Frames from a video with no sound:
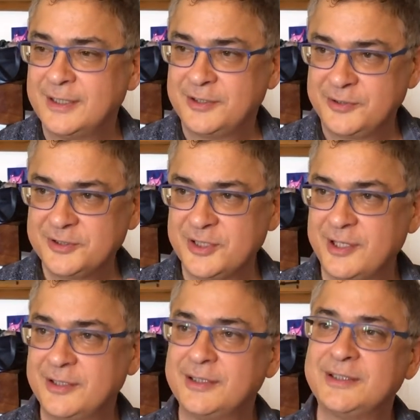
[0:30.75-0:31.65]
Trio
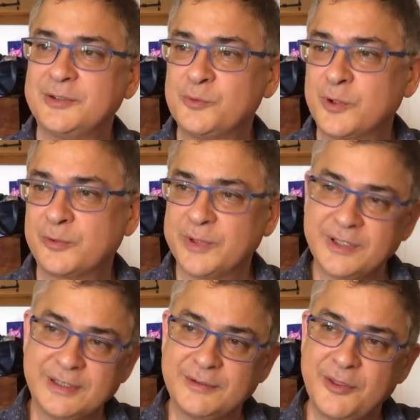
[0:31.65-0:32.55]
sonata is a work
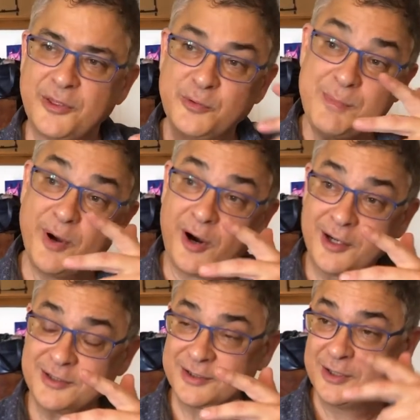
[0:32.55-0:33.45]
written in 3
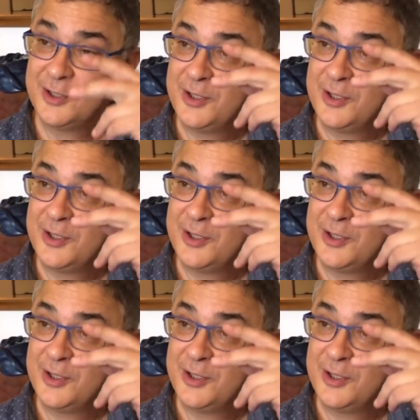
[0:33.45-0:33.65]
parts,